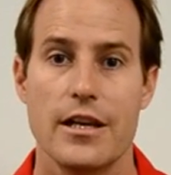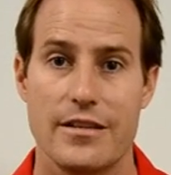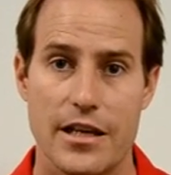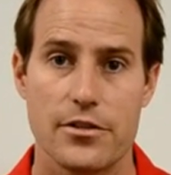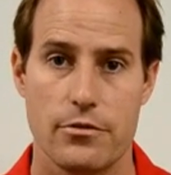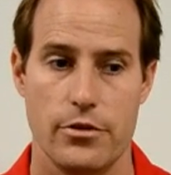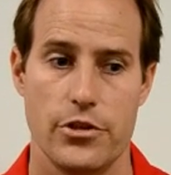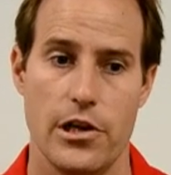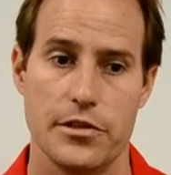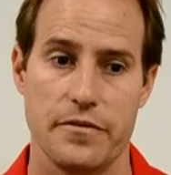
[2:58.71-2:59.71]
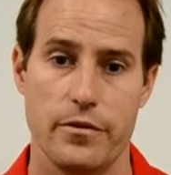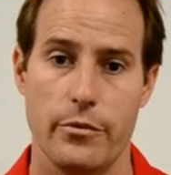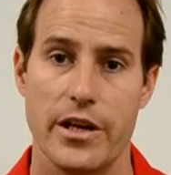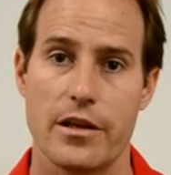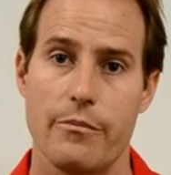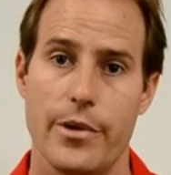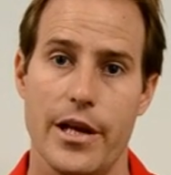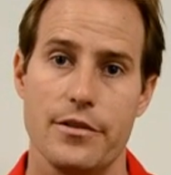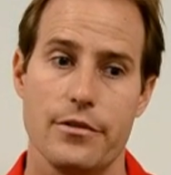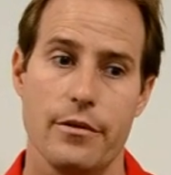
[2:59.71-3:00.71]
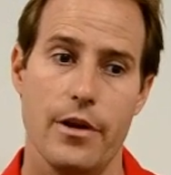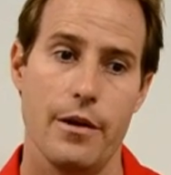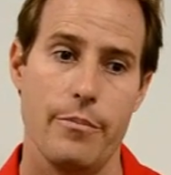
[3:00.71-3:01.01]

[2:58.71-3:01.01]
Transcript: does to a child's foot when compared to a